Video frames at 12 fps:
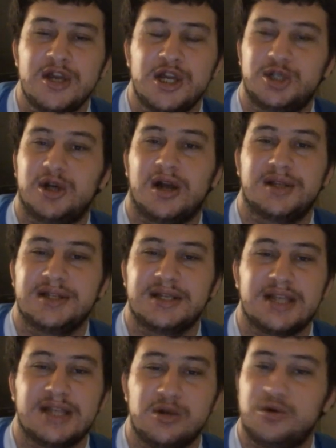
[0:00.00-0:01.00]
John Cena
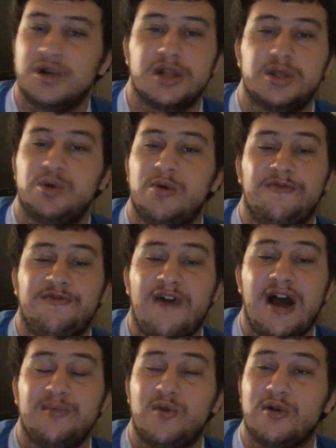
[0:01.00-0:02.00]
said you couldn't do it
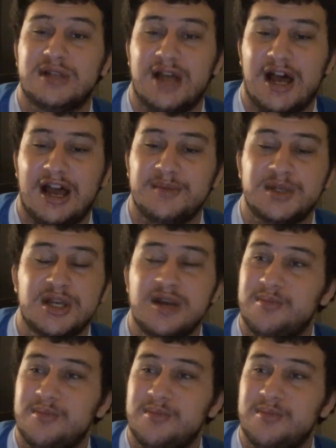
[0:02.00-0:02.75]
five more times.